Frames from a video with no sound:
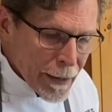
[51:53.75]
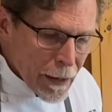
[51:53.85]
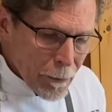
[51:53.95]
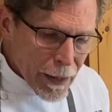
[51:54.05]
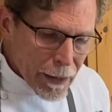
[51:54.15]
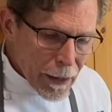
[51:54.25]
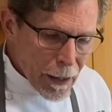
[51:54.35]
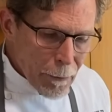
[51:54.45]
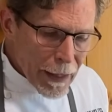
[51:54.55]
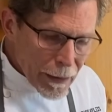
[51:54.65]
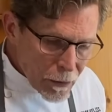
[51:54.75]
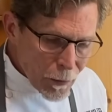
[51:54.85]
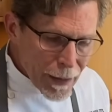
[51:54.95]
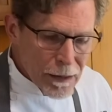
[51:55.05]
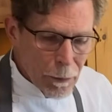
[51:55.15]
but um, in the
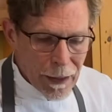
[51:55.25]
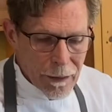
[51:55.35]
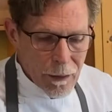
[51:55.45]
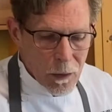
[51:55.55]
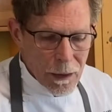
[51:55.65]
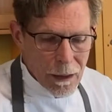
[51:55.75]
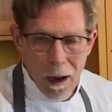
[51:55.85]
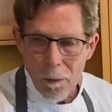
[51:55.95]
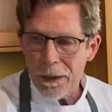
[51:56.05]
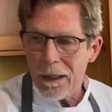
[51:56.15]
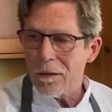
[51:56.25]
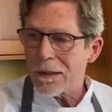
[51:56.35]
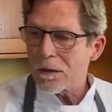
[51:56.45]
recipe that will accompany this